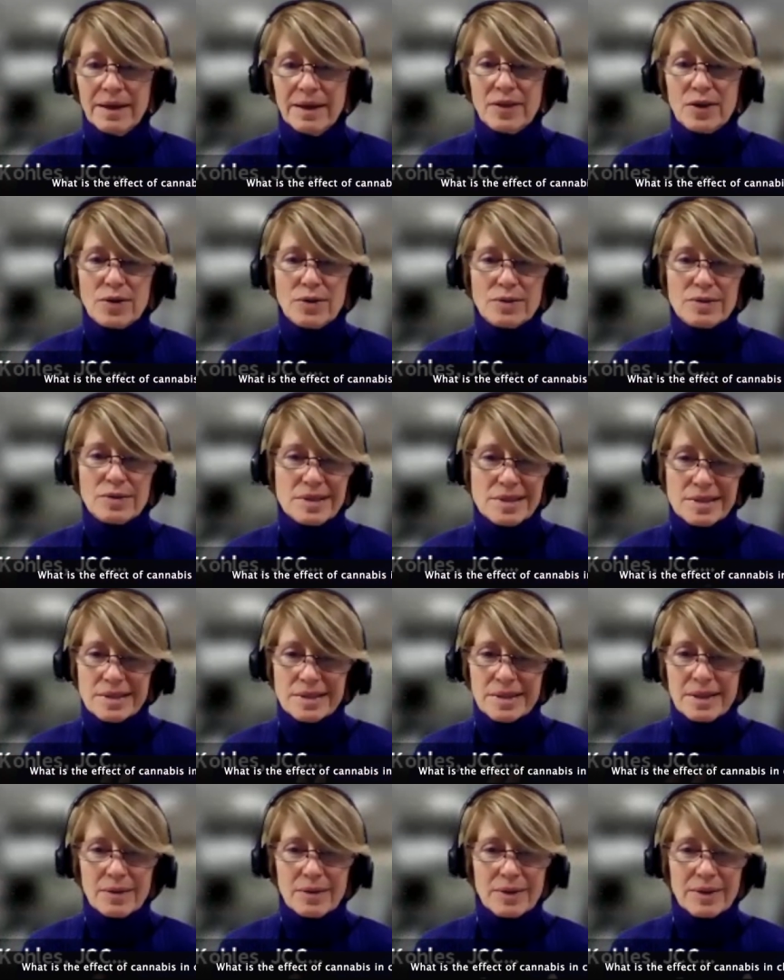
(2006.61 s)
There's,
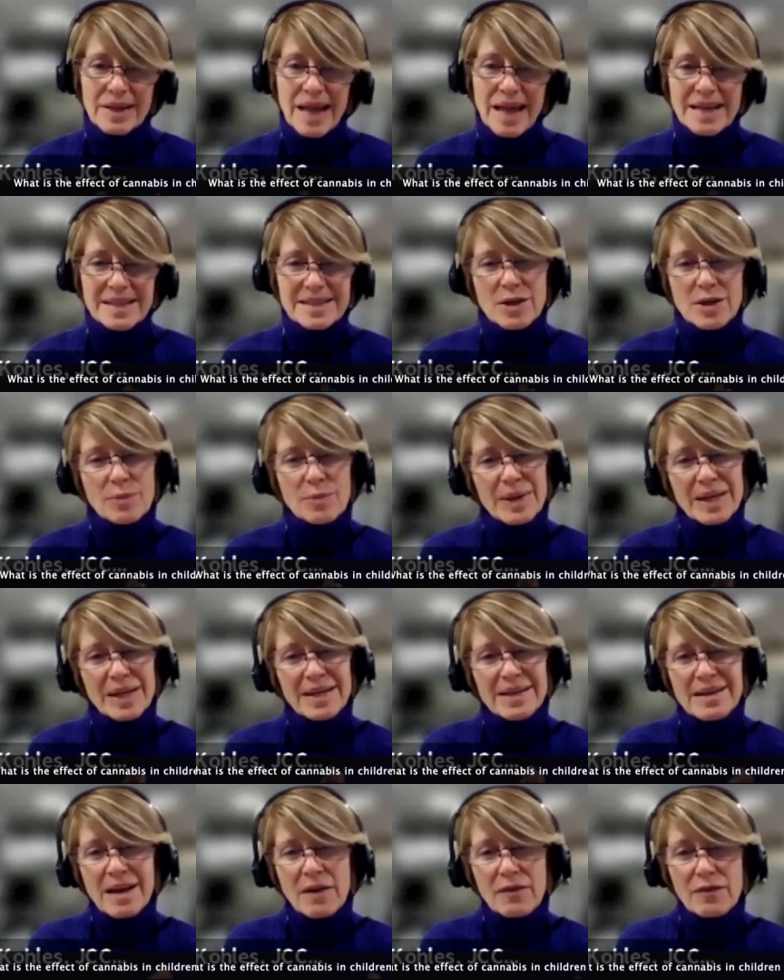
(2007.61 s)
right. Has there been
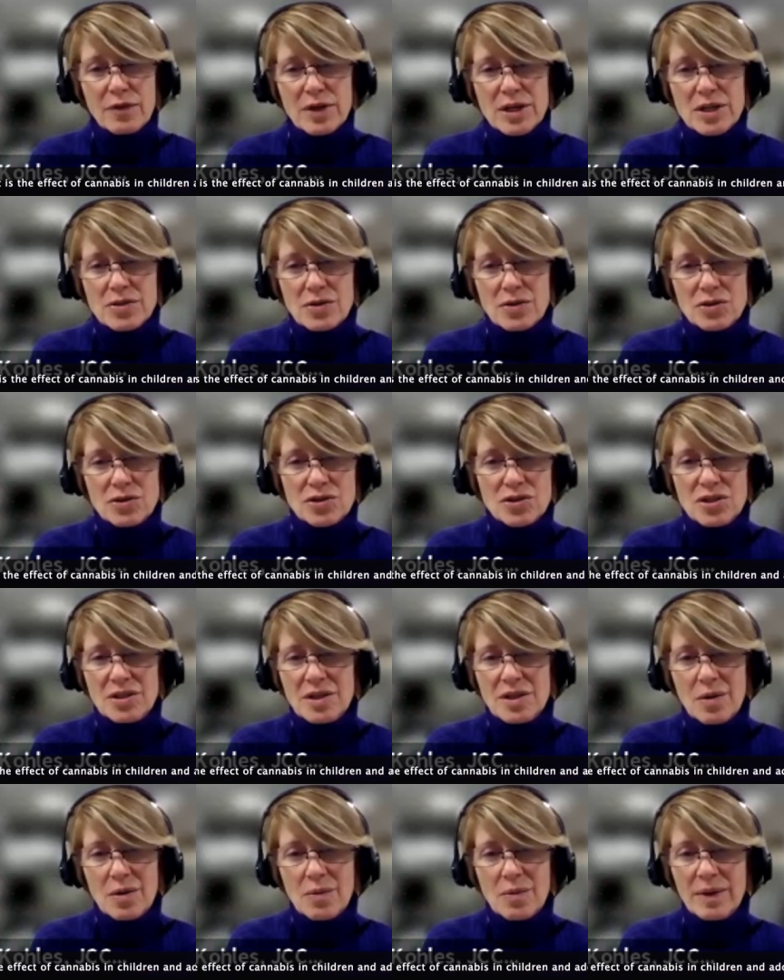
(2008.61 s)
enough research to
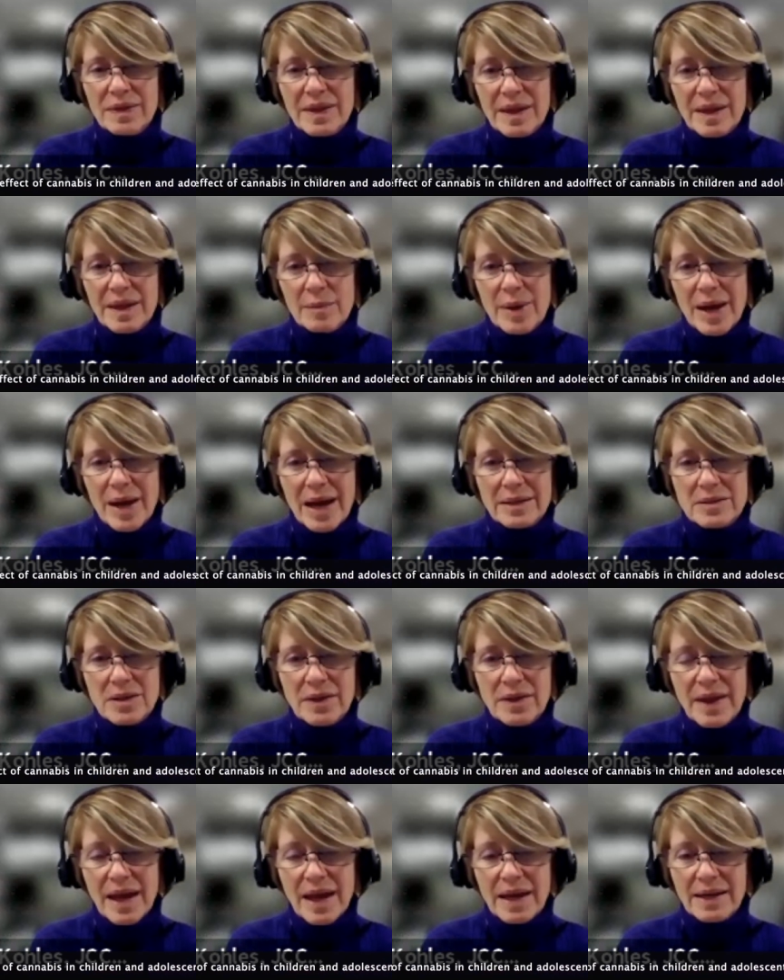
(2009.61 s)
know what the impact
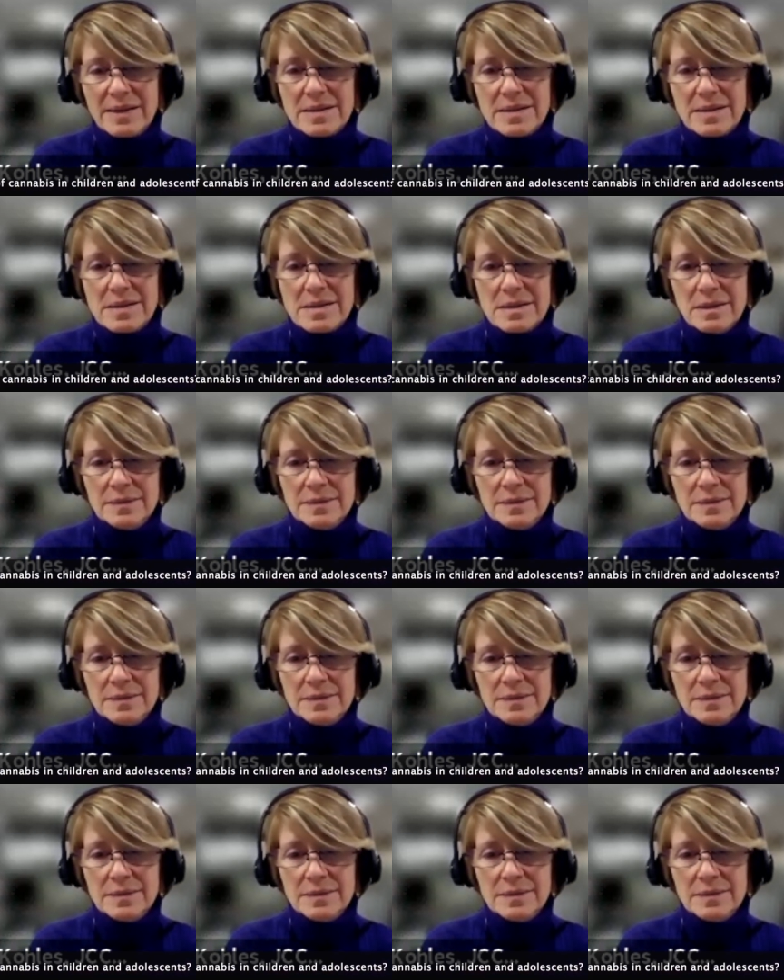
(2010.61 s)
on that is?